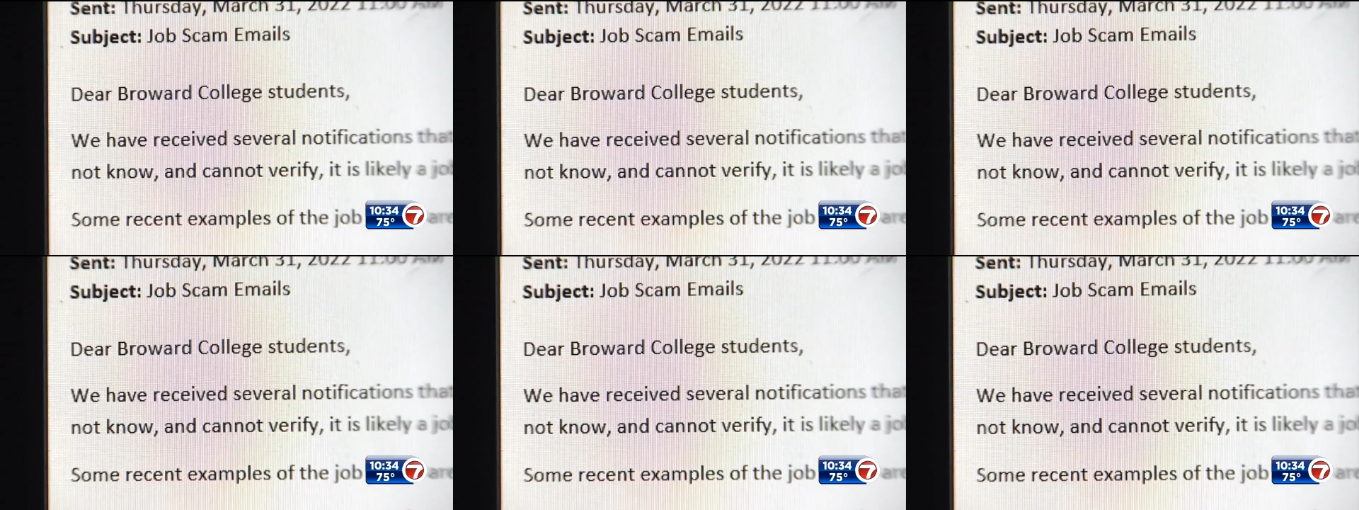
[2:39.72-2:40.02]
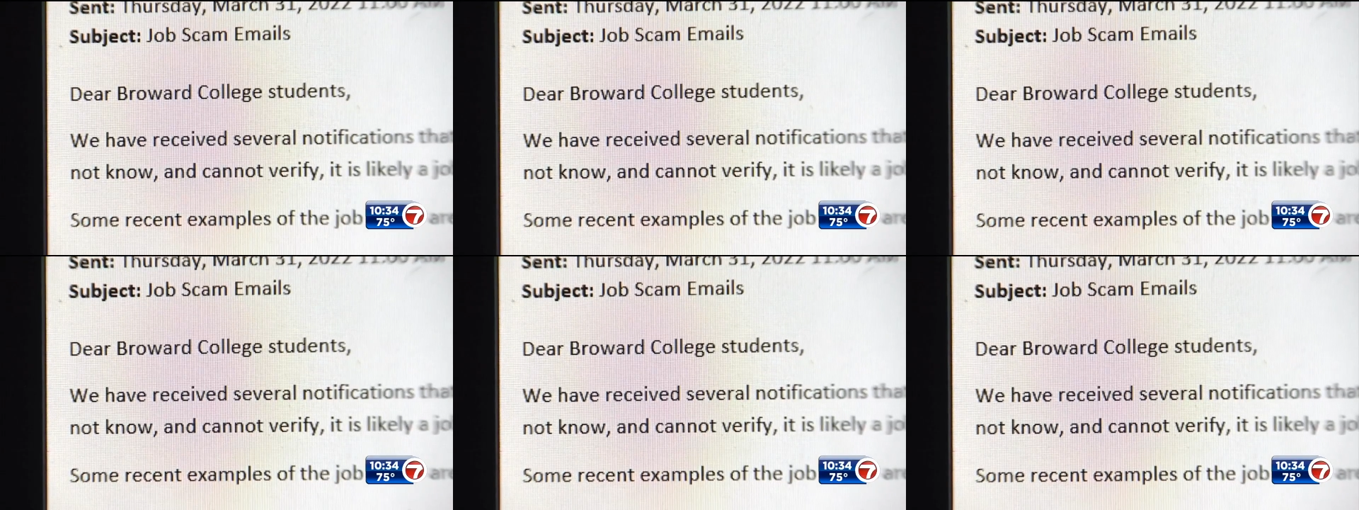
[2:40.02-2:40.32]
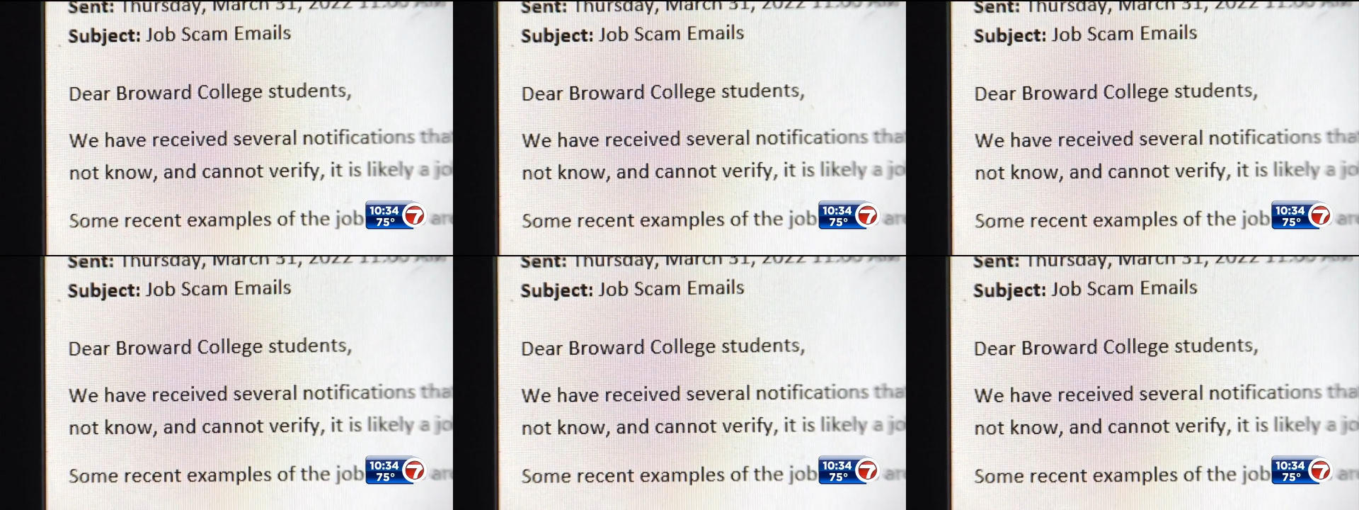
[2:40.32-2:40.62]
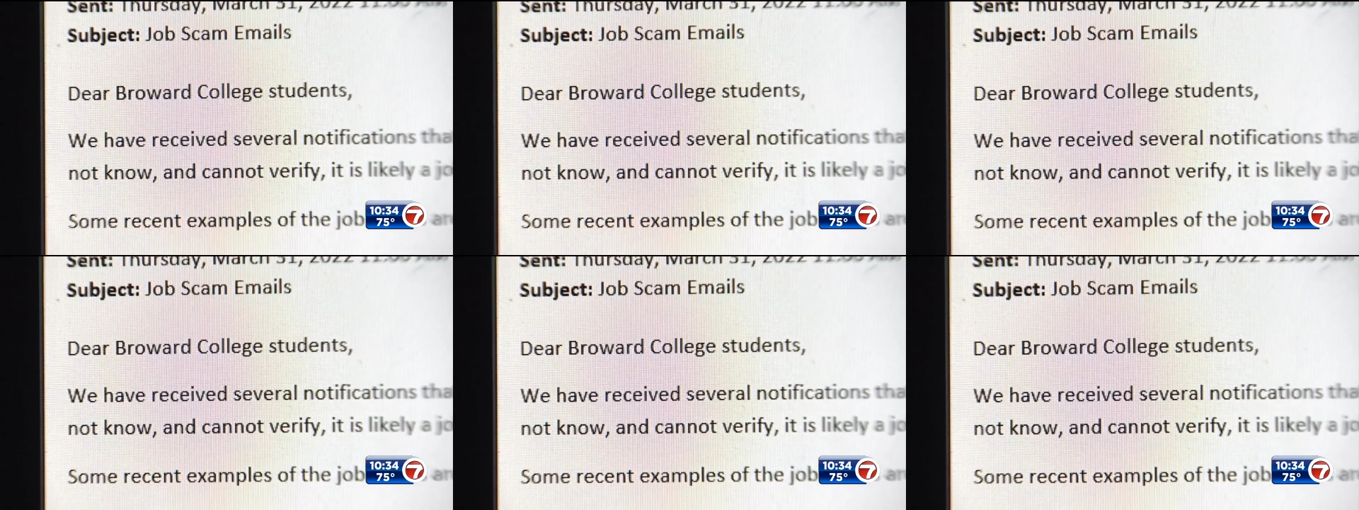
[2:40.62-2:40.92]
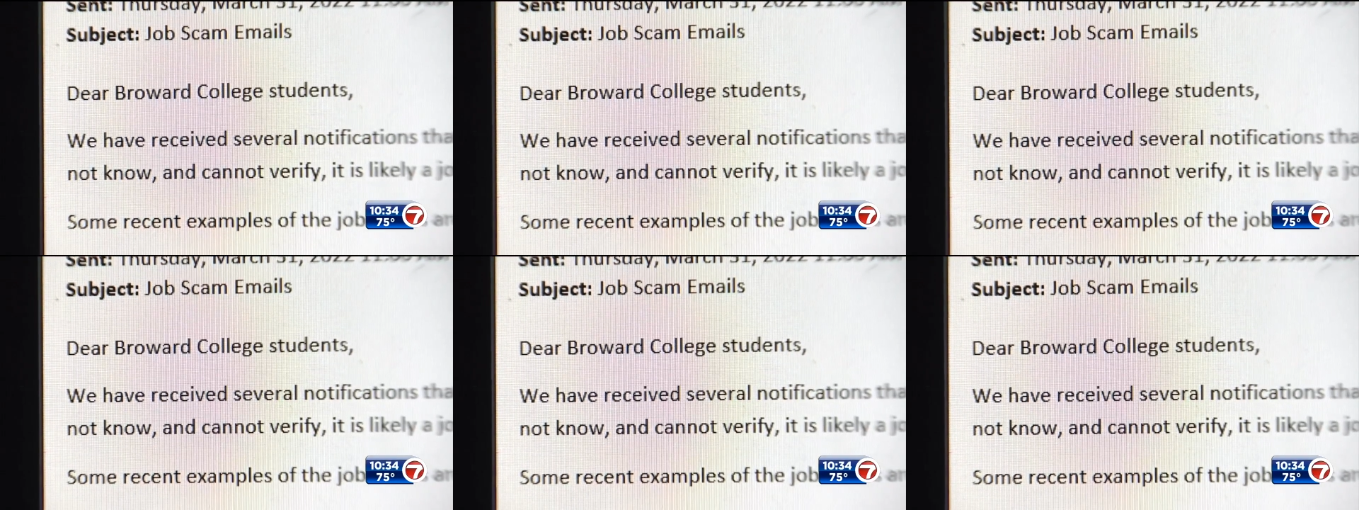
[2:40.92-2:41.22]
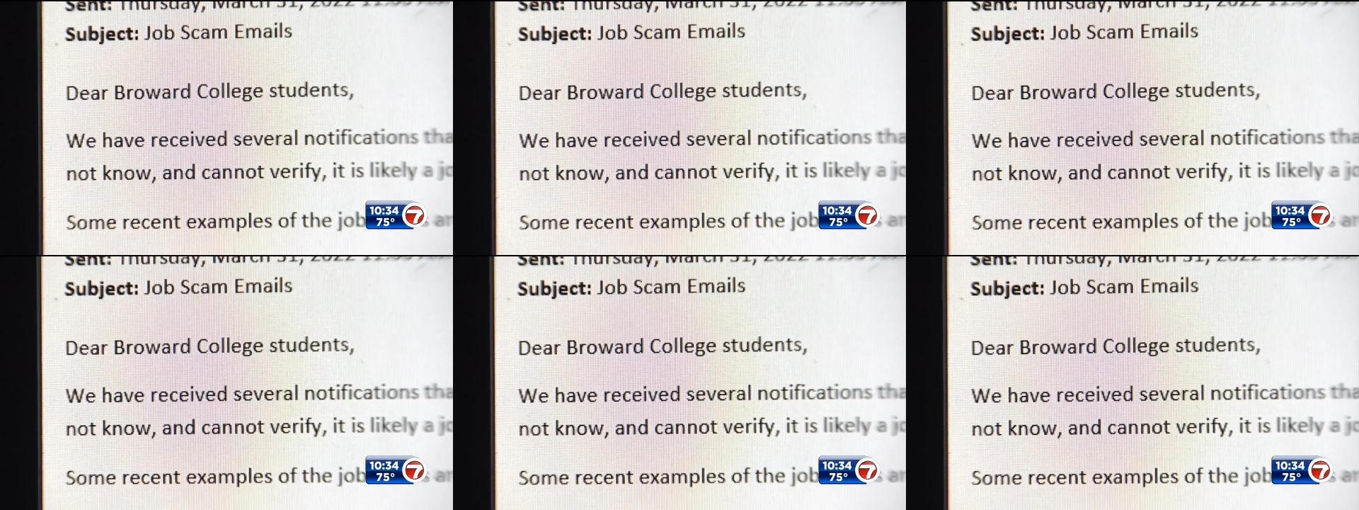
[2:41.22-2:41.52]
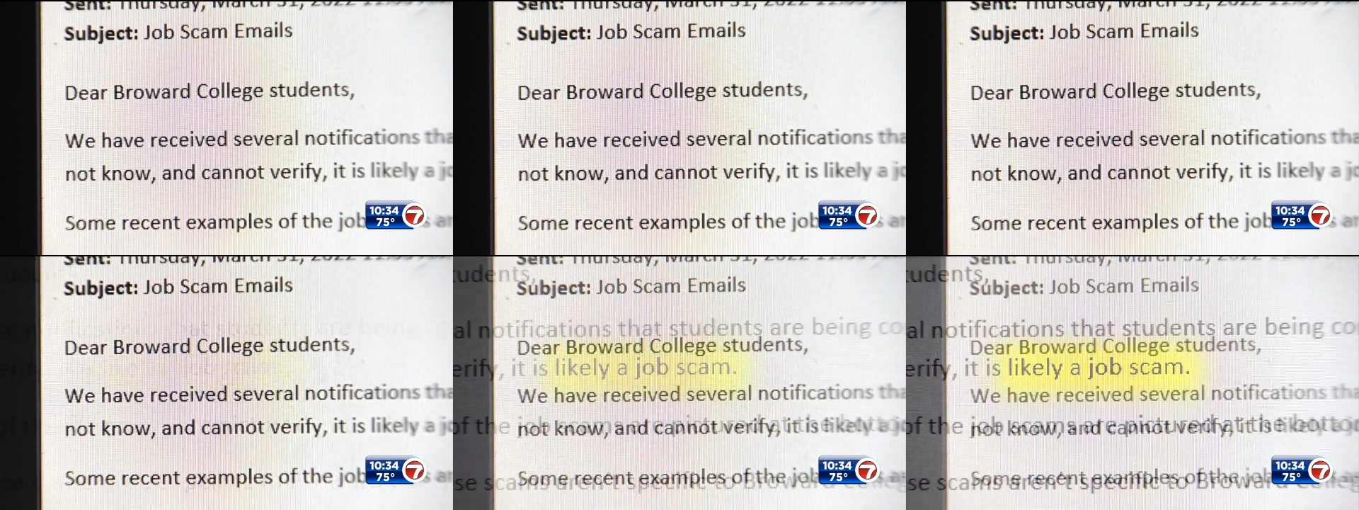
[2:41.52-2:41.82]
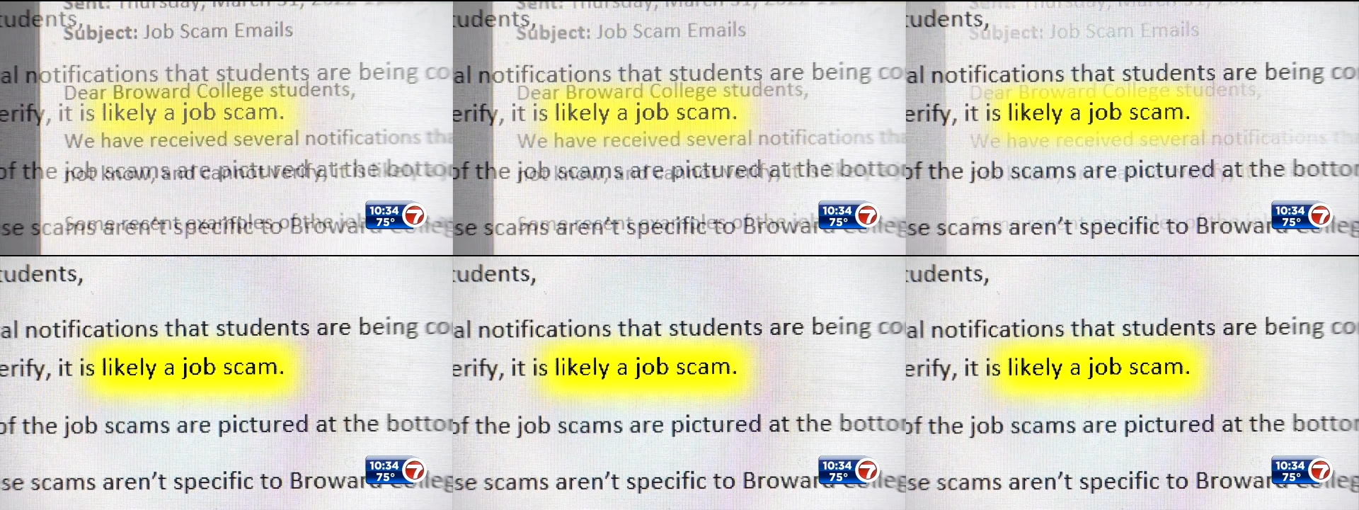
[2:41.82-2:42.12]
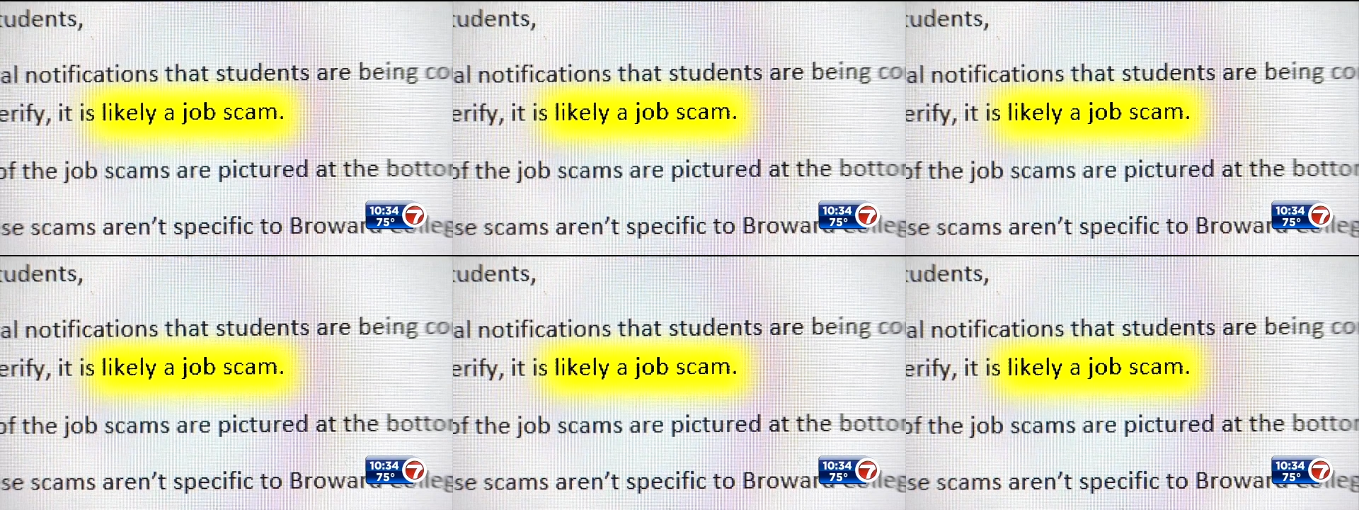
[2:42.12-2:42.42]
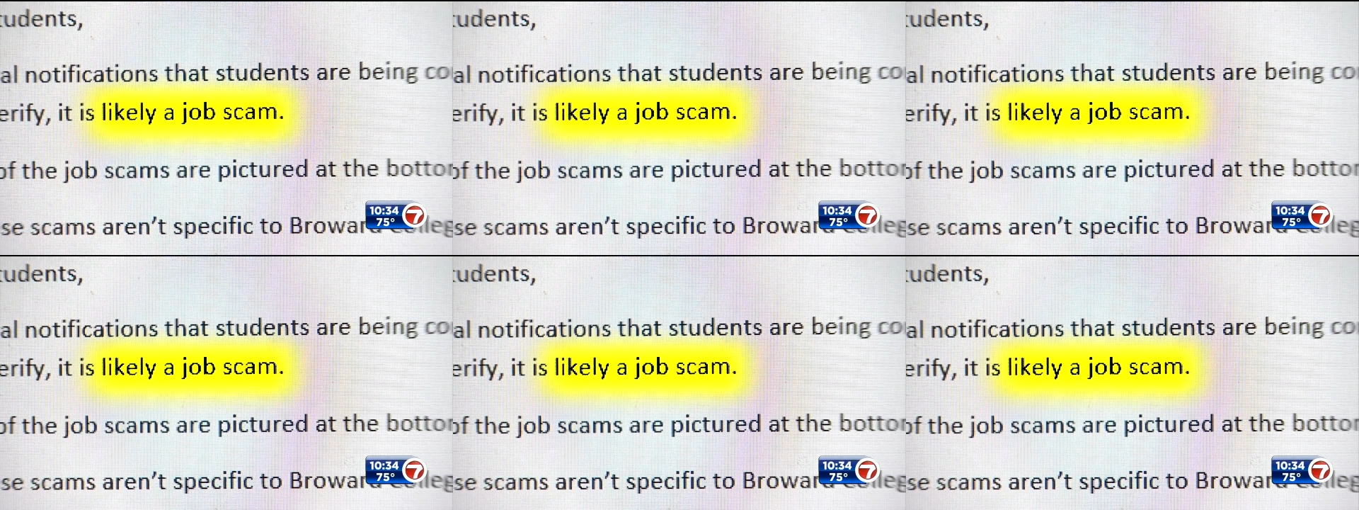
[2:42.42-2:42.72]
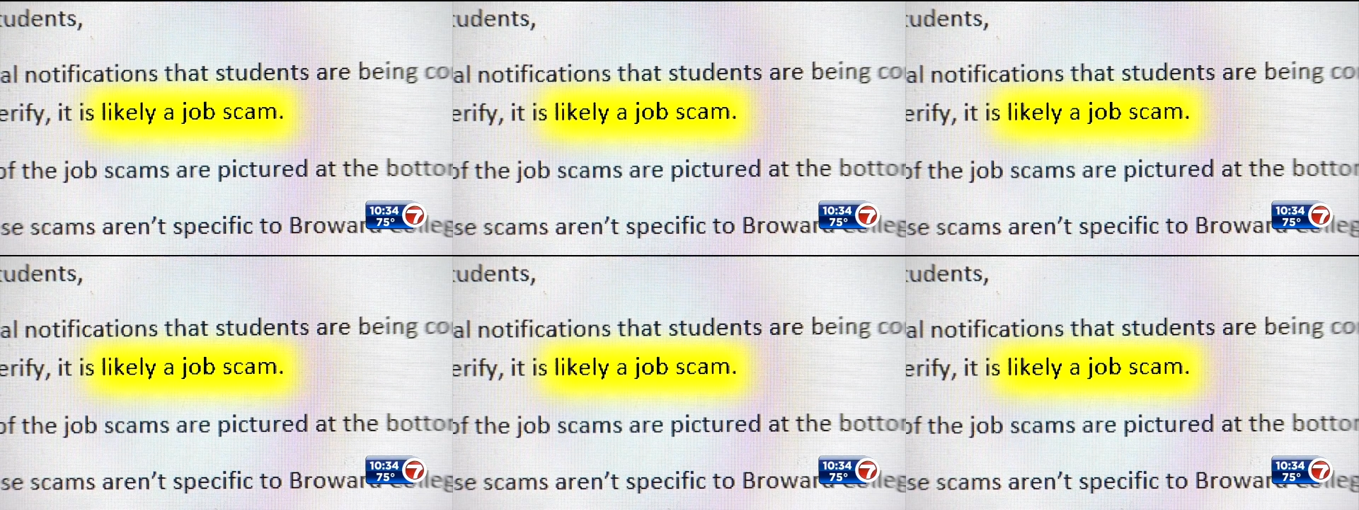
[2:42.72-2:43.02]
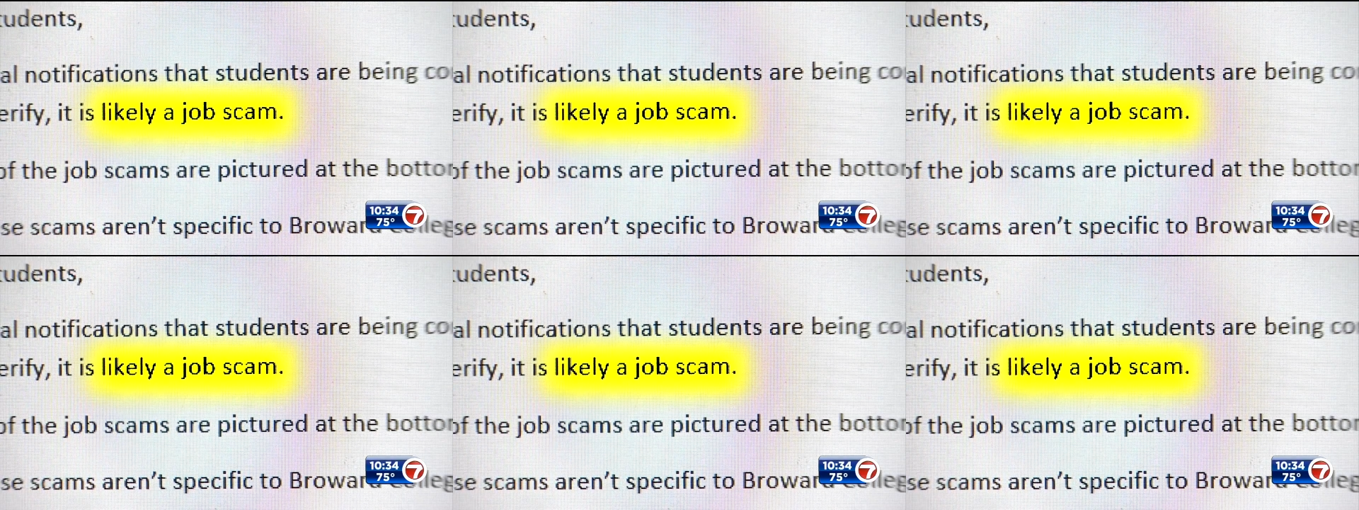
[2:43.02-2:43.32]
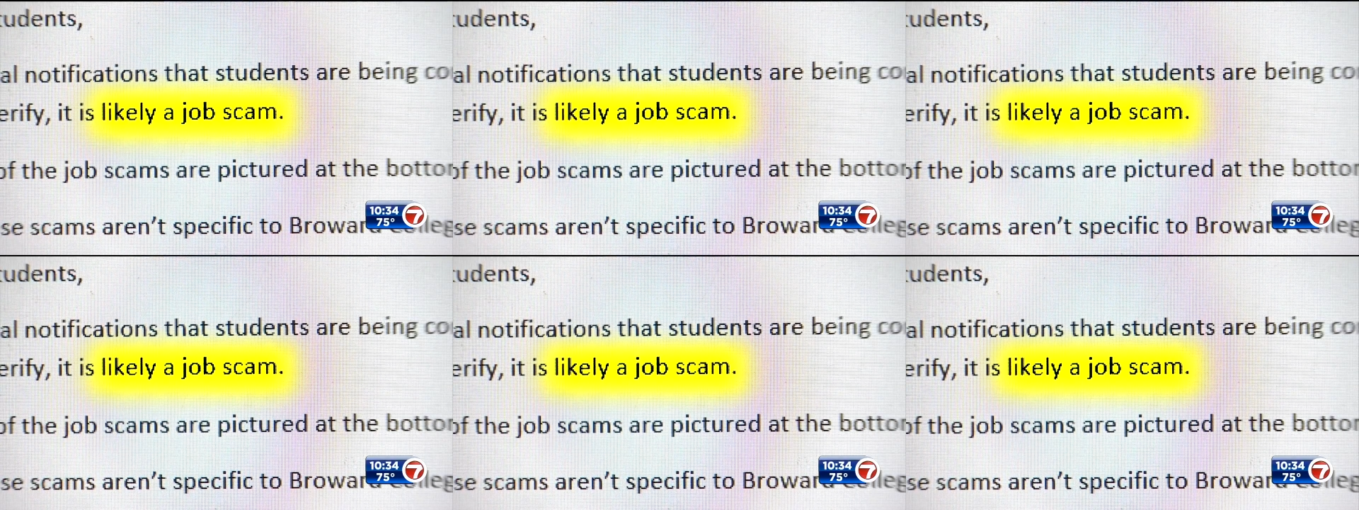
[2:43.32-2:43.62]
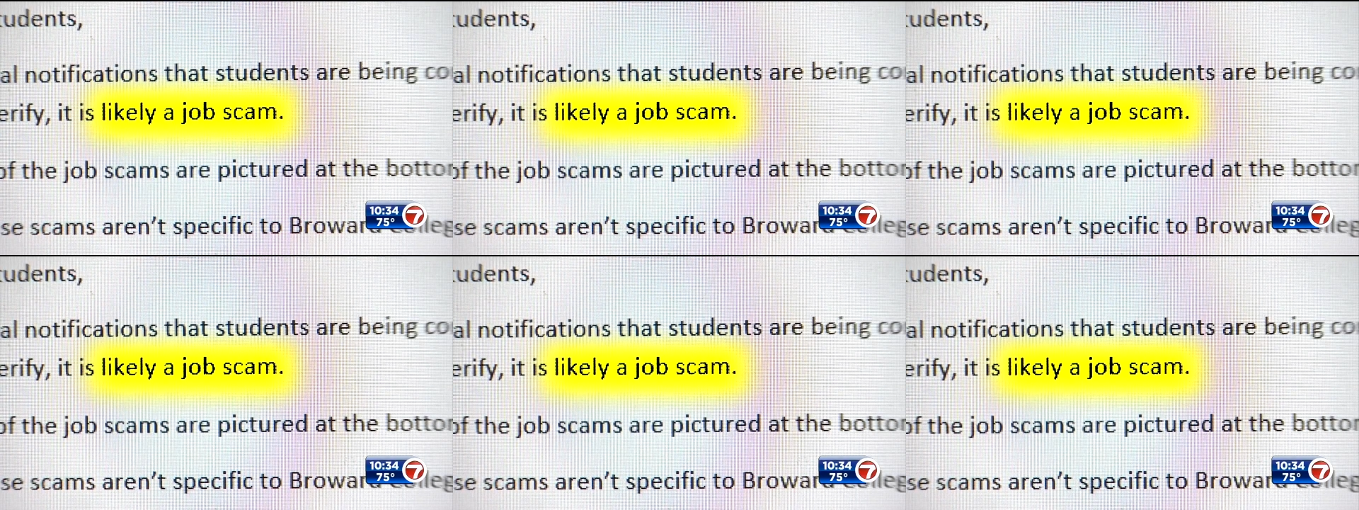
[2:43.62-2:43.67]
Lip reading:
[unreadable: no face in view]